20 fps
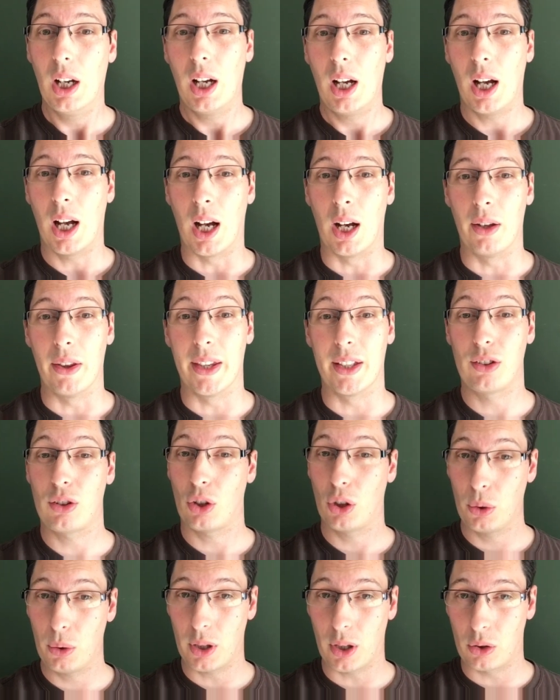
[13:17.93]
And then
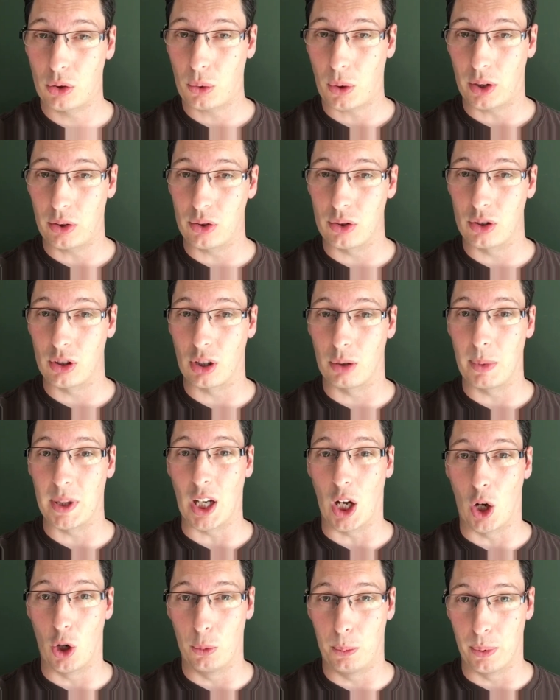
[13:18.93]
2 of those questions are going to be
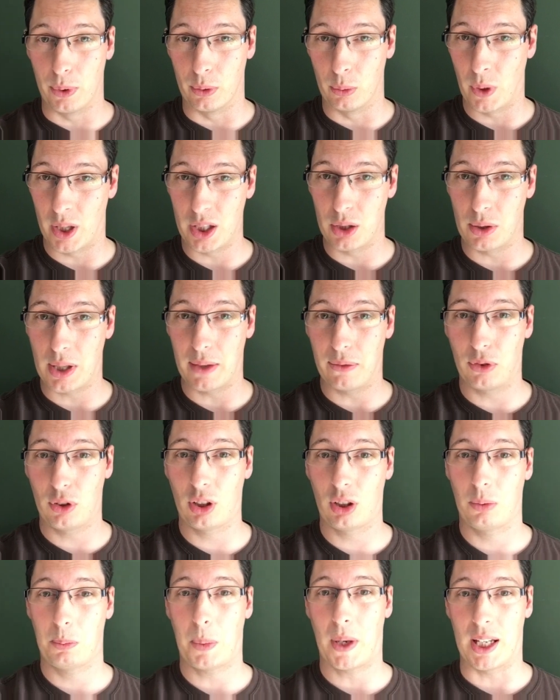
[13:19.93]
open, where you give
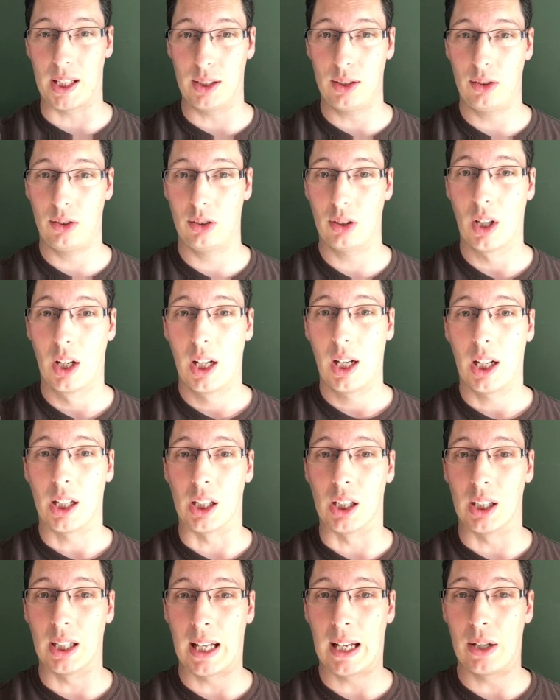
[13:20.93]
space and
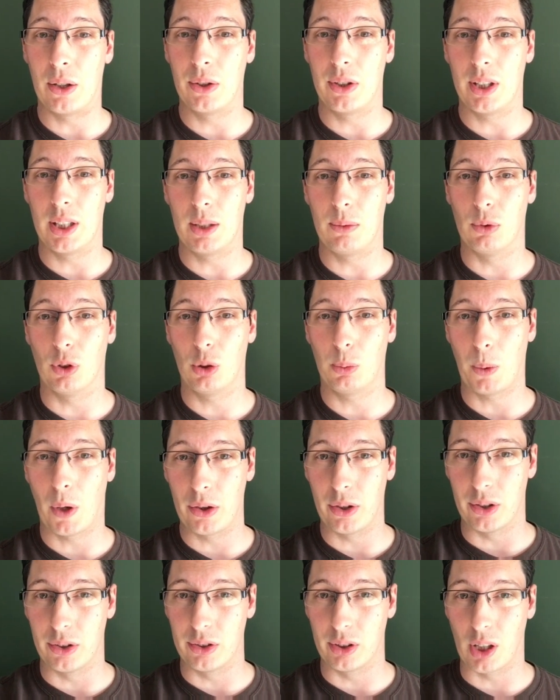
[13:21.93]
allow the
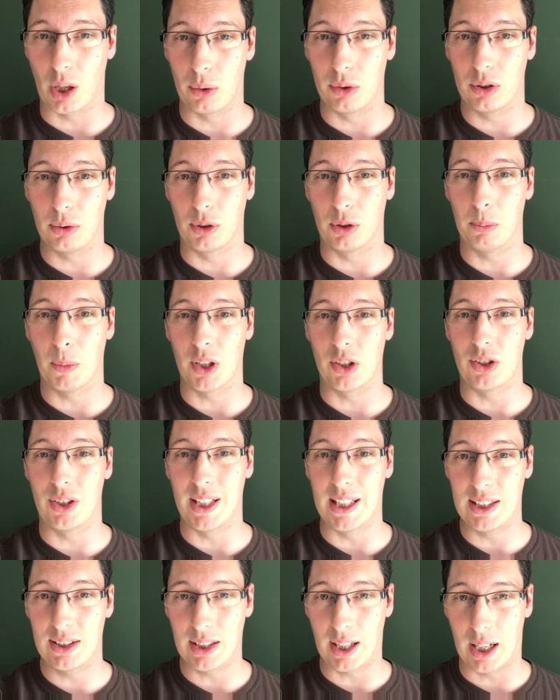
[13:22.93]
respondent to go into as much
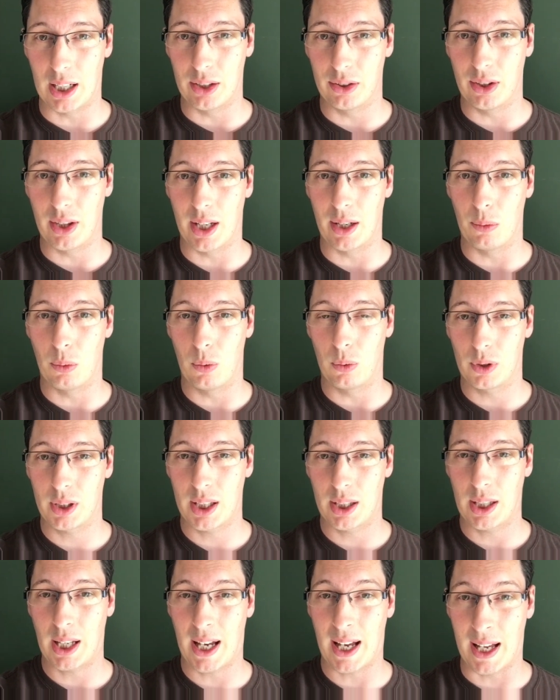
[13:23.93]
detail as they
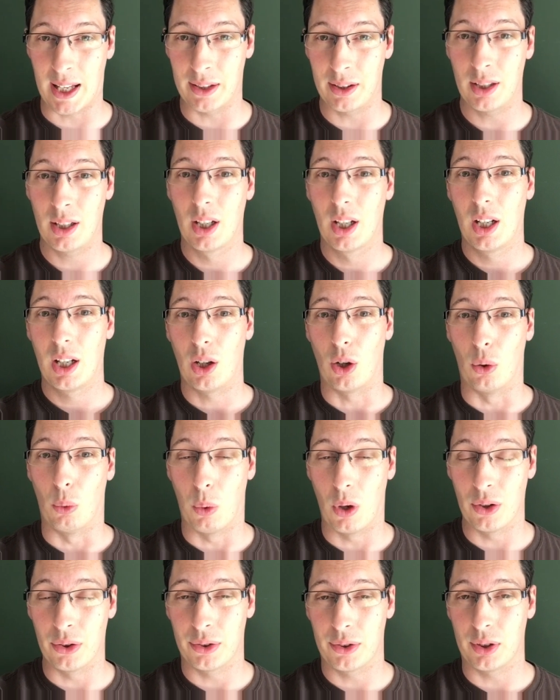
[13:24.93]
can or
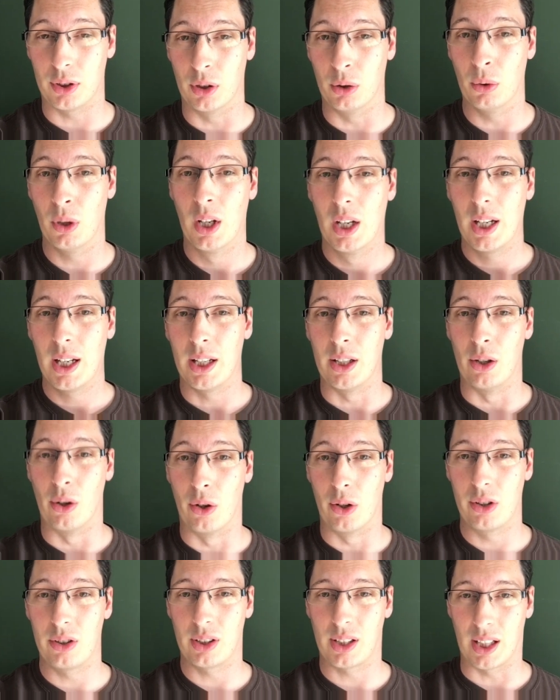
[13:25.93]
want to in
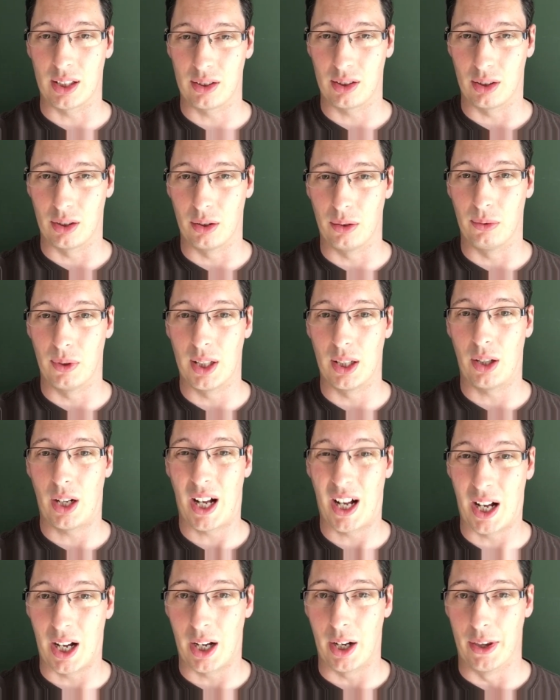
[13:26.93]
order to get to the real
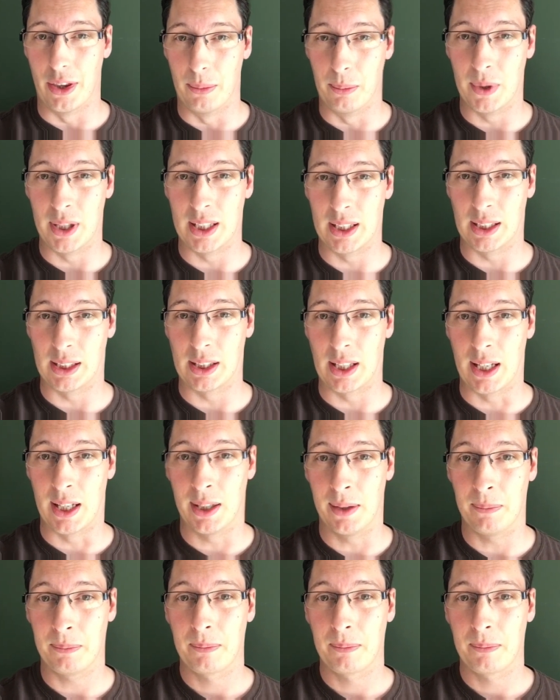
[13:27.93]
heart of the meaning there.